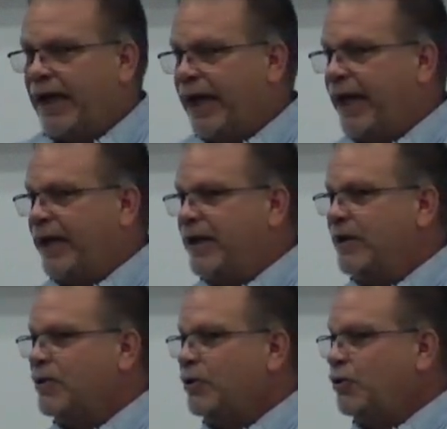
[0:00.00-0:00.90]
and
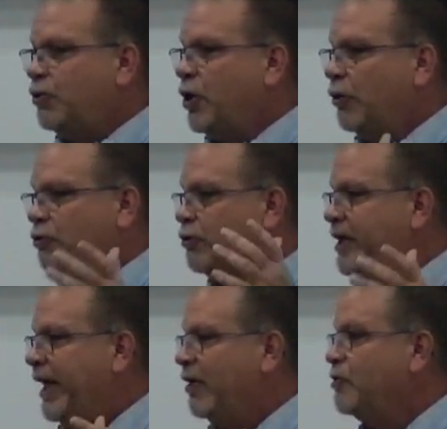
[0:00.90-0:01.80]
you go through
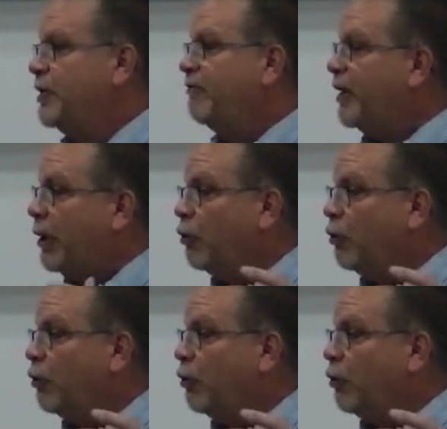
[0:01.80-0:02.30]
towns and if they